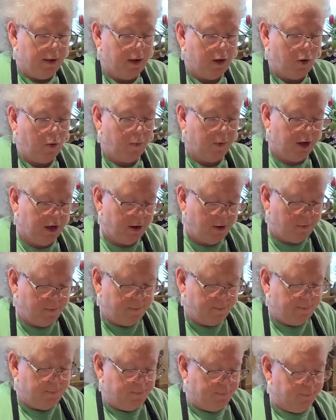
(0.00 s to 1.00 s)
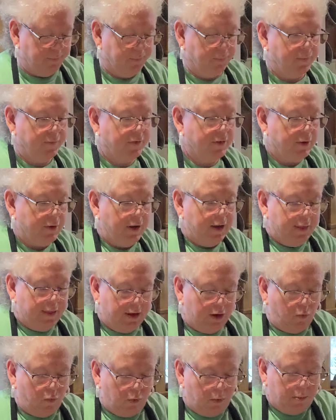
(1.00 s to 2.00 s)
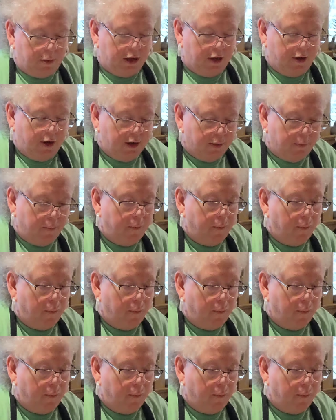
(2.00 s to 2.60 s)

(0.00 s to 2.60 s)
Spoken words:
there we go. So I think we'll be good.